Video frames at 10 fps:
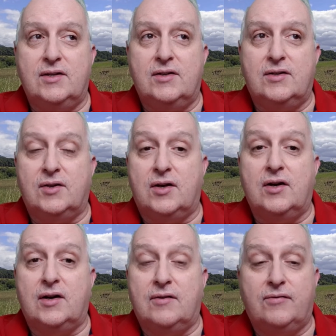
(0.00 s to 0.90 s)
to
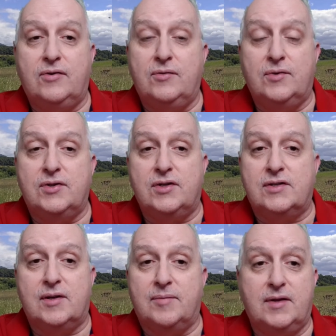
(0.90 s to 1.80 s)
her, food was
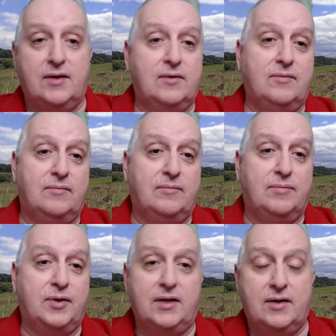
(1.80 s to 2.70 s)
just something you
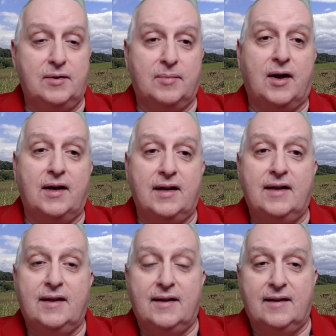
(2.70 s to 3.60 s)
put into your body
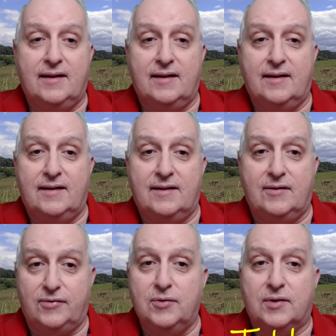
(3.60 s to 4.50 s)
to
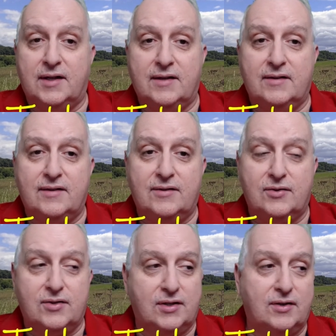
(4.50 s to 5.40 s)
fuel it,
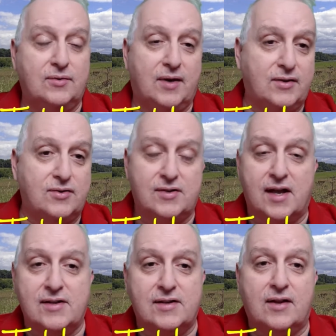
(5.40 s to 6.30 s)
so she could do
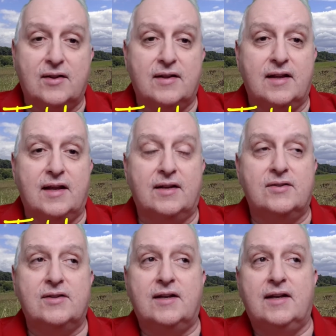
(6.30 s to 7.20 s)
exercise and other
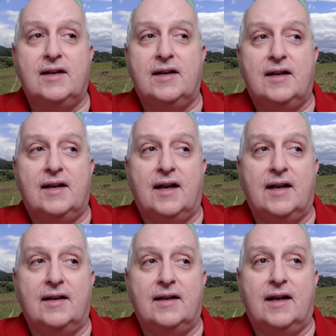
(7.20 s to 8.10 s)
things.
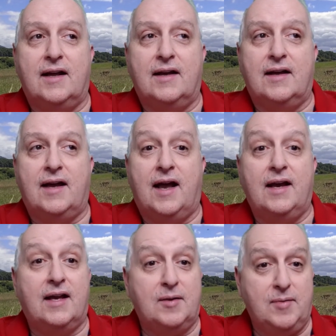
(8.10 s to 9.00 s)
And
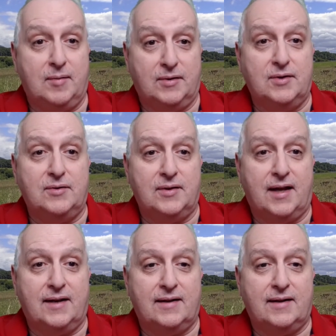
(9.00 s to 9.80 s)
I'd like to be able to do that.